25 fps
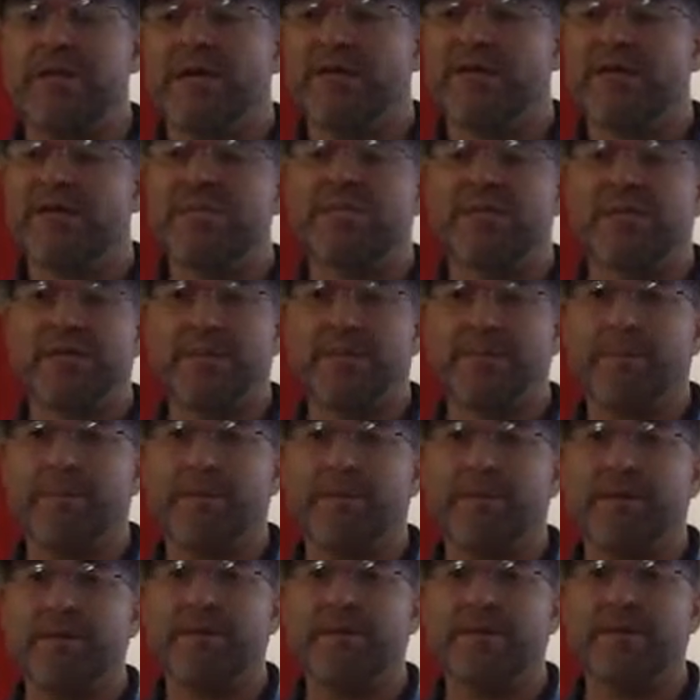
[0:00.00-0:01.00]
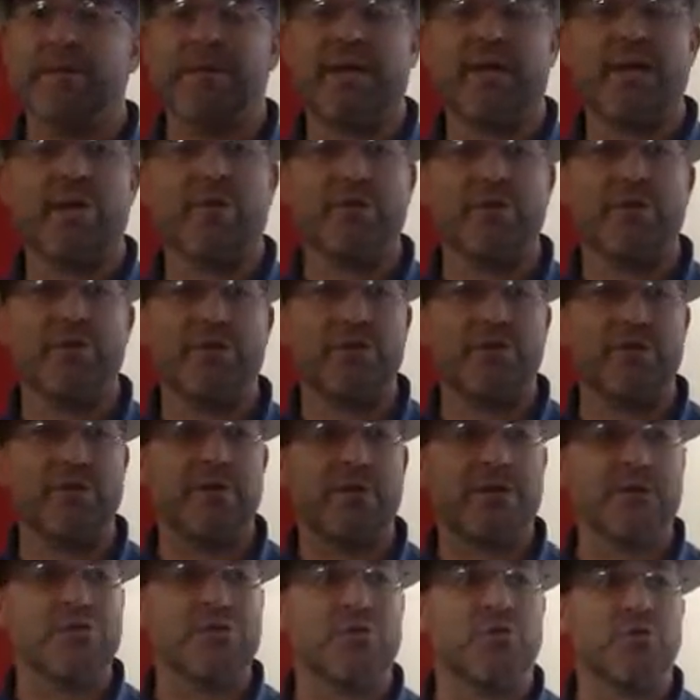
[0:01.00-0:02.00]
at the steam plant. And now we're in the
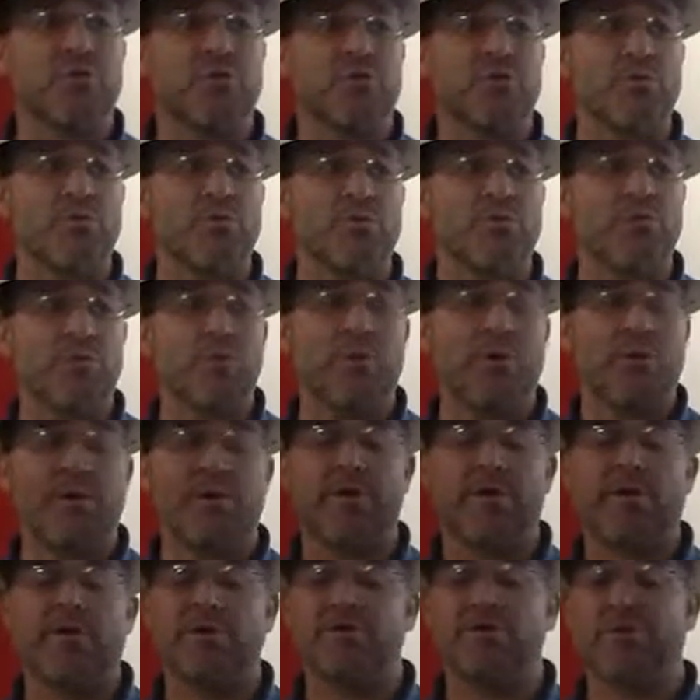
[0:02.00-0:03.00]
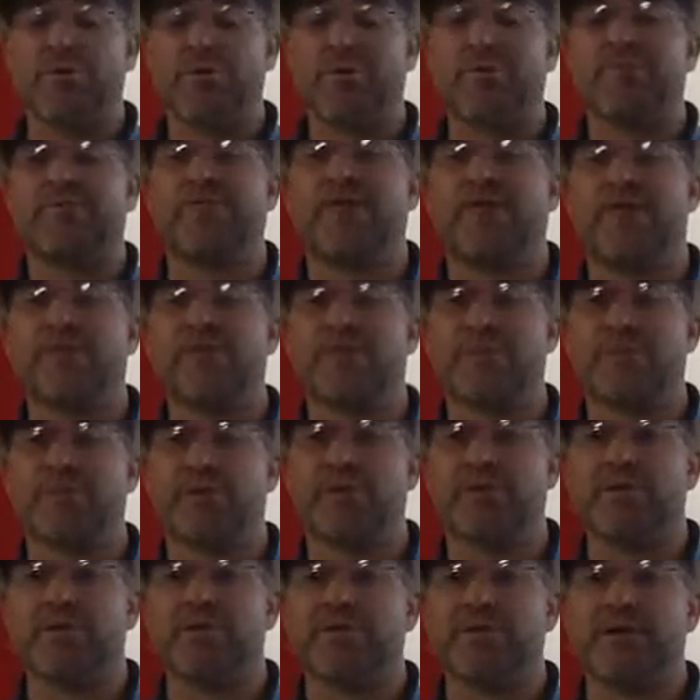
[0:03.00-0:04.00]
electrical room where Joiner Fire
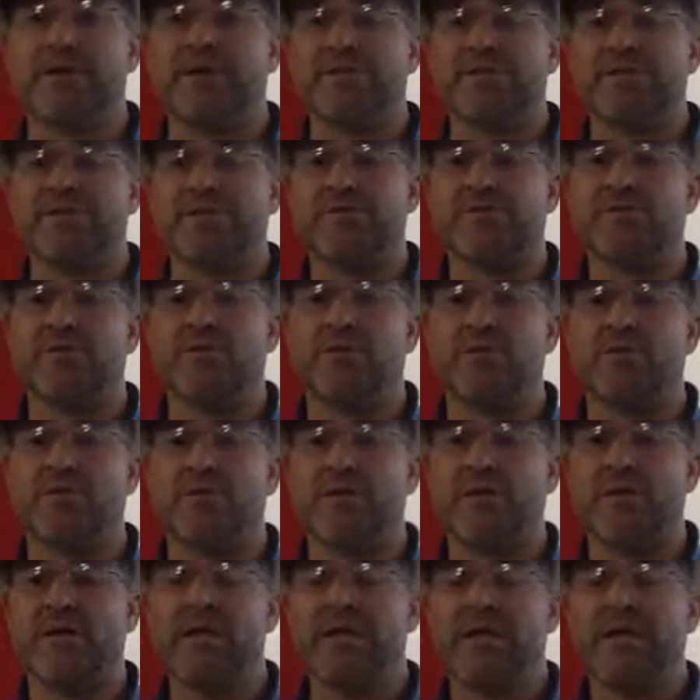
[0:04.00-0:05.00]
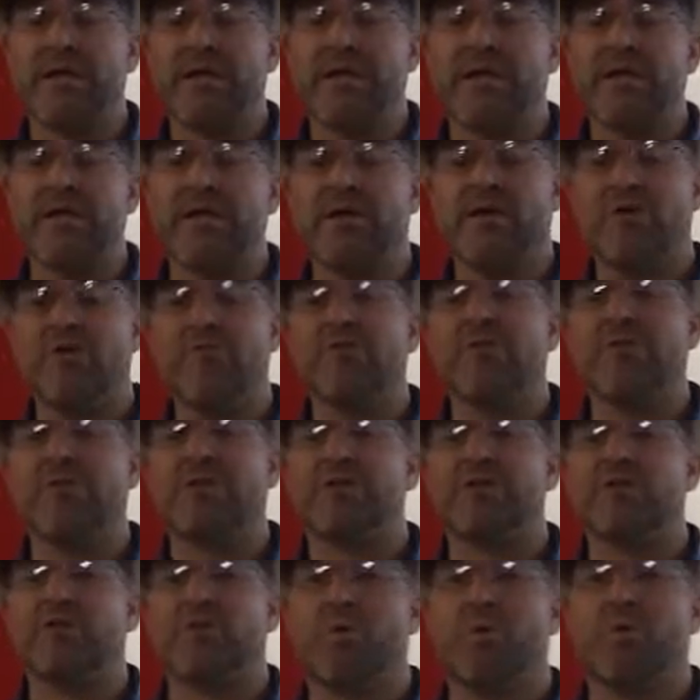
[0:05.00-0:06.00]
Sprinkler has installed a
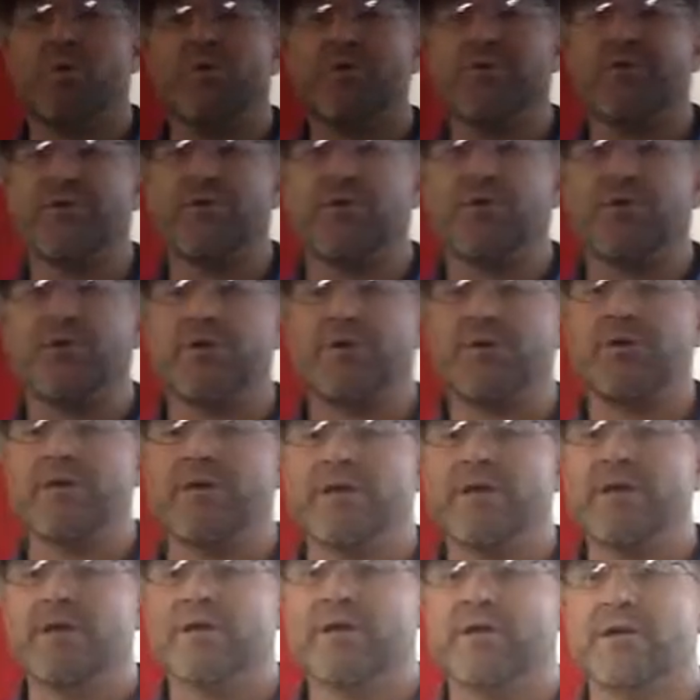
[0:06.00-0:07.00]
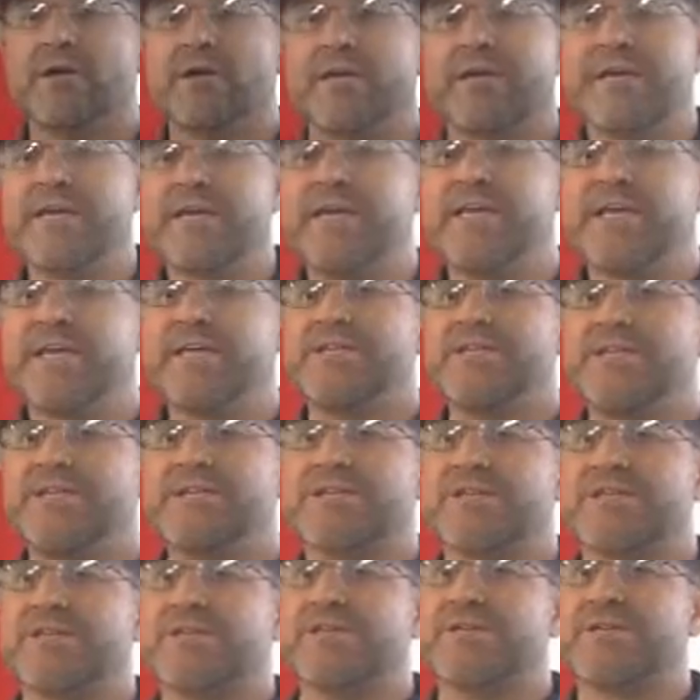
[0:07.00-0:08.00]
Novec 1230 clean
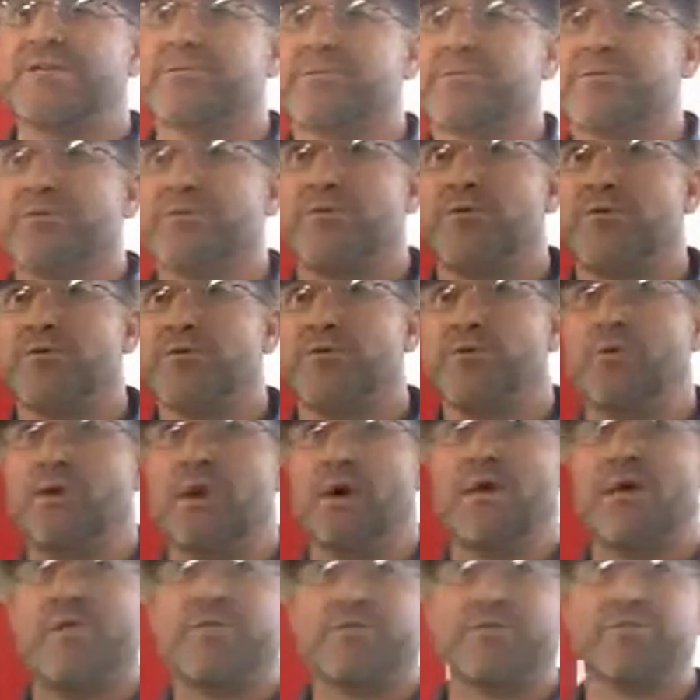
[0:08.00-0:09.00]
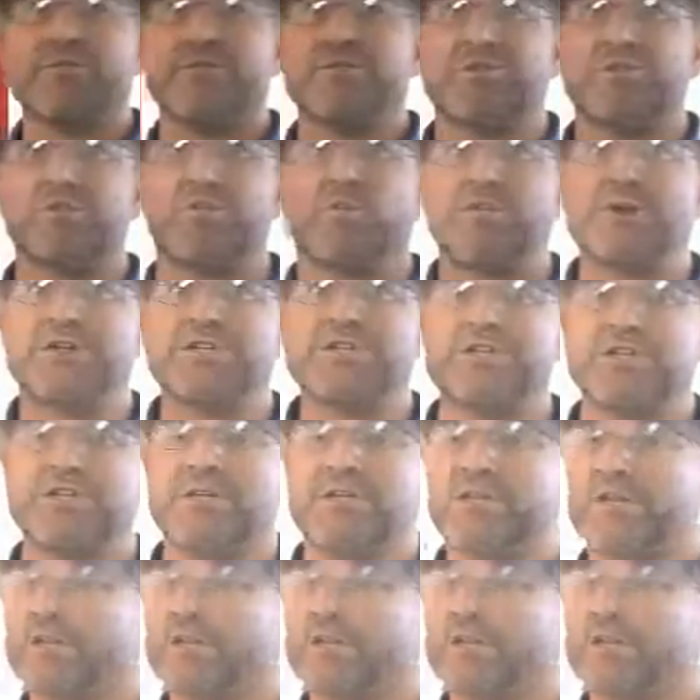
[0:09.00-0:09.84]
agent system to offer suppression